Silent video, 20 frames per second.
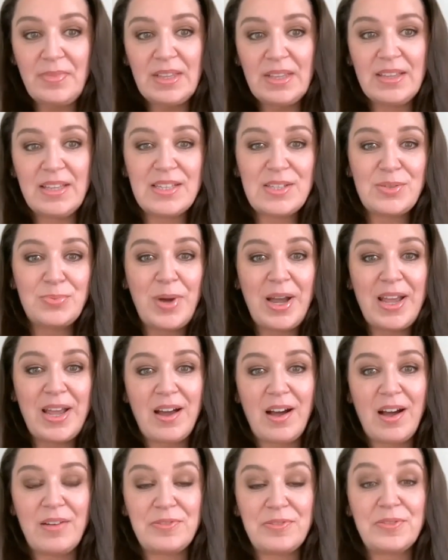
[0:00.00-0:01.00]
this way
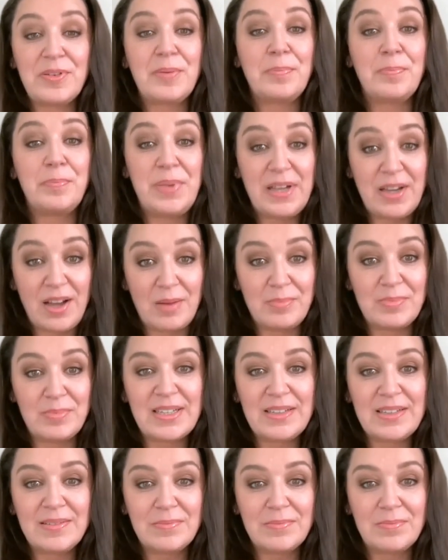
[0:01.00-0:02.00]
of
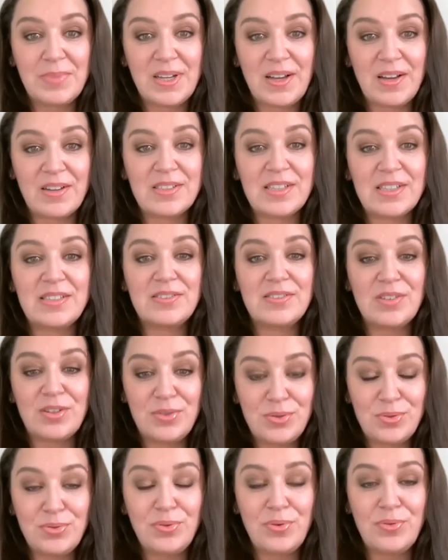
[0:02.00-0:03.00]
becoming, because it's the
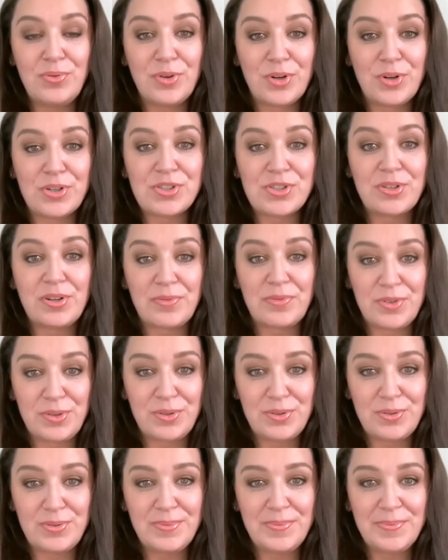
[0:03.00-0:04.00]
new version of
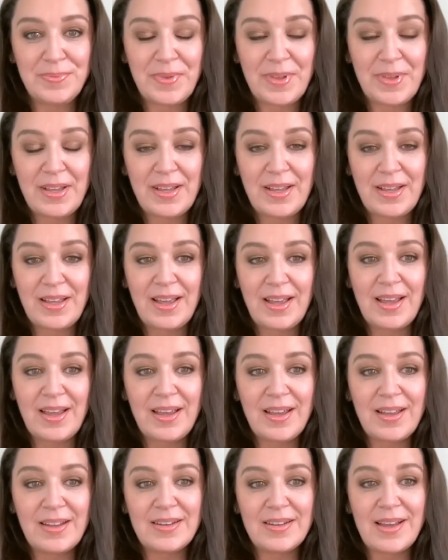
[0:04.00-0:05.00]
you.
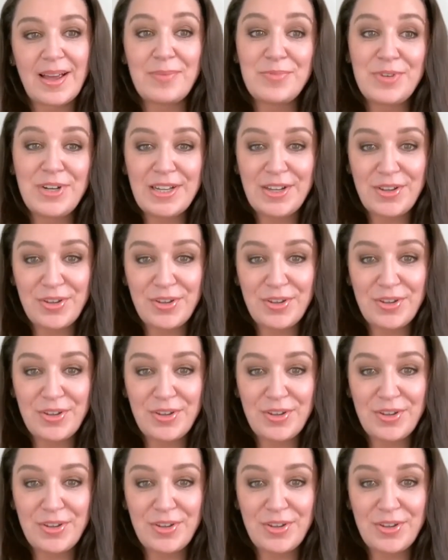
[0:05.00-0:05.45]
And I'm really